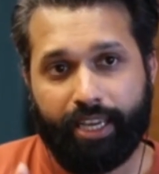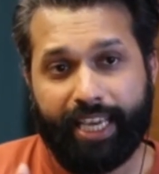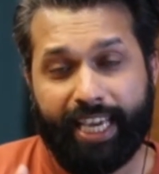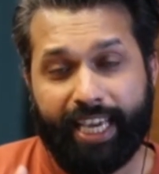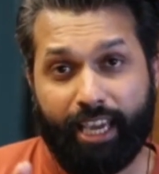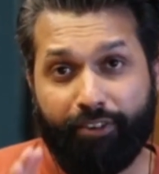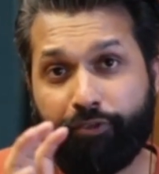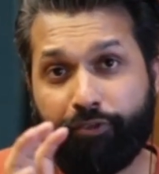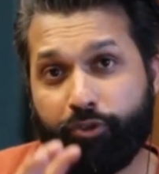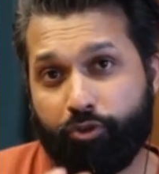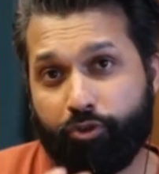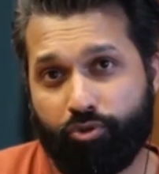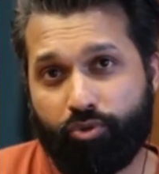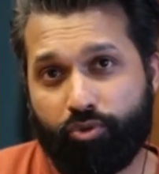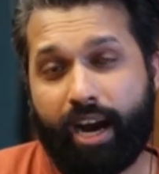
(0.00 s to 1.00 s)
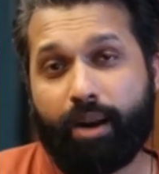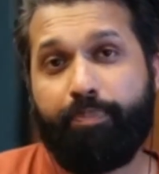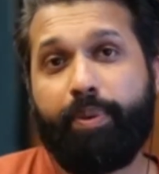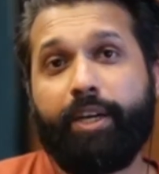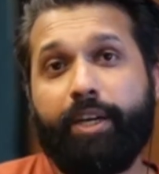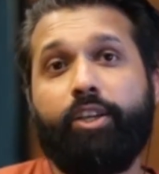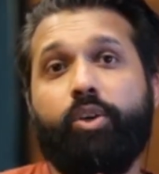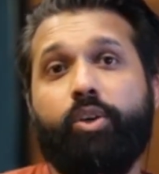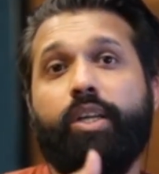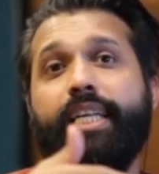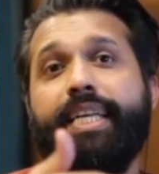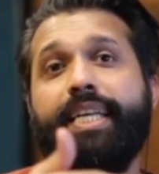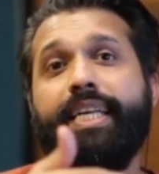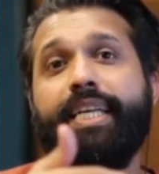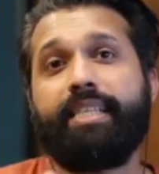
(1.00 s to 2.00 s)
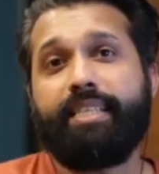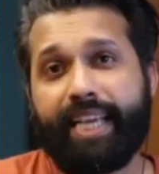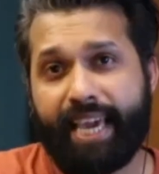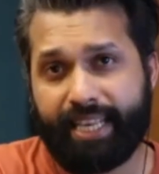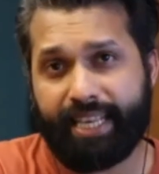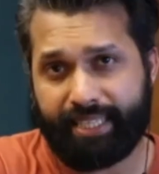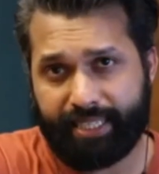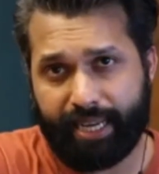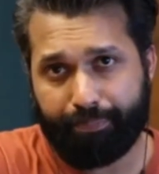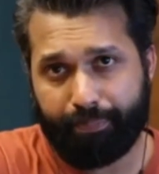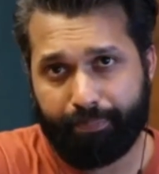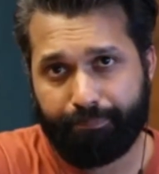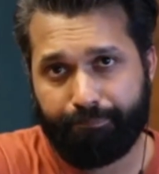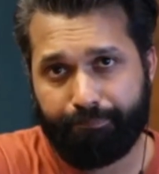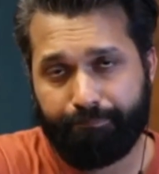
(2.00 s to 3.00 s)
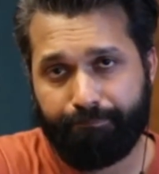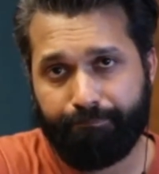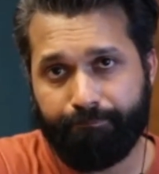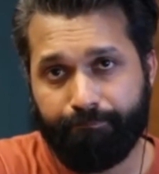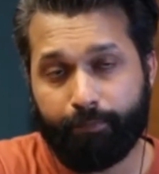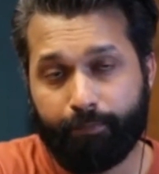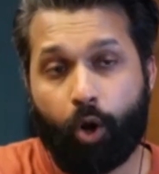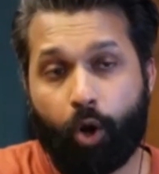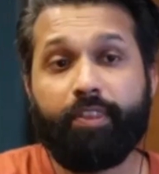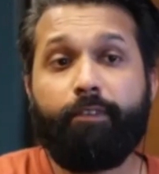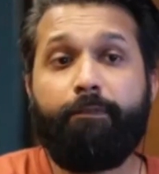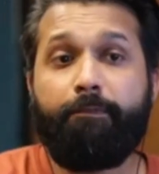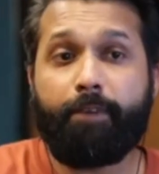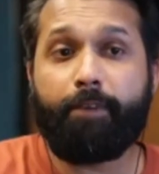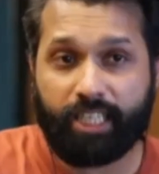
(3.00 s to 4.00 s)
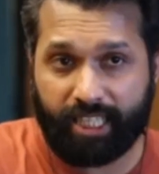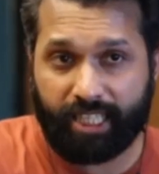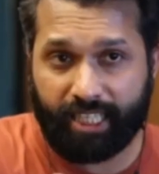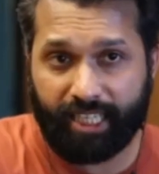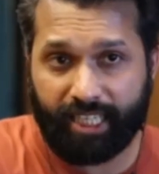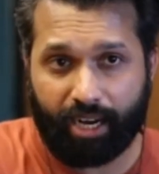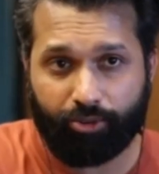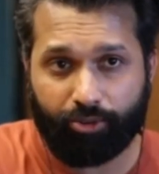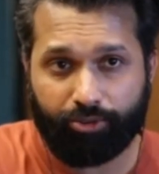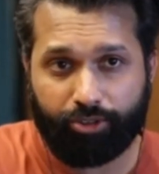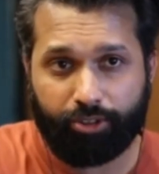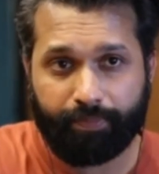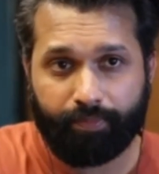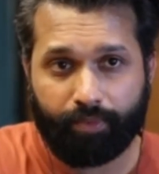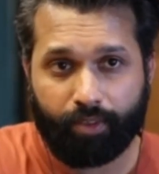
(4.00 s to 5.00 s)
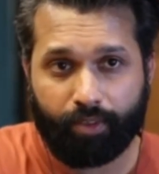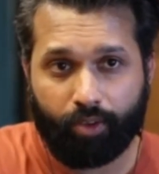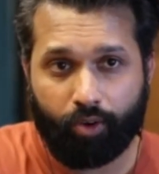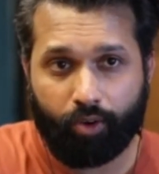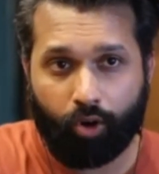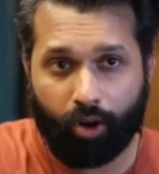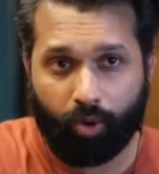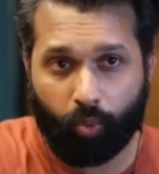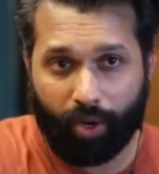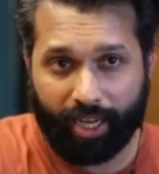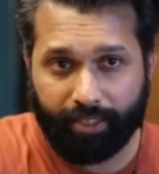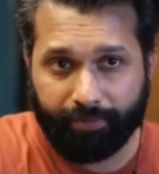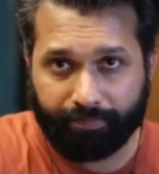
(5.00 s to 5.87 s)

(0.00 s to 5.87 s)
If you are particularly dancing a step on the first 3 counts on 1,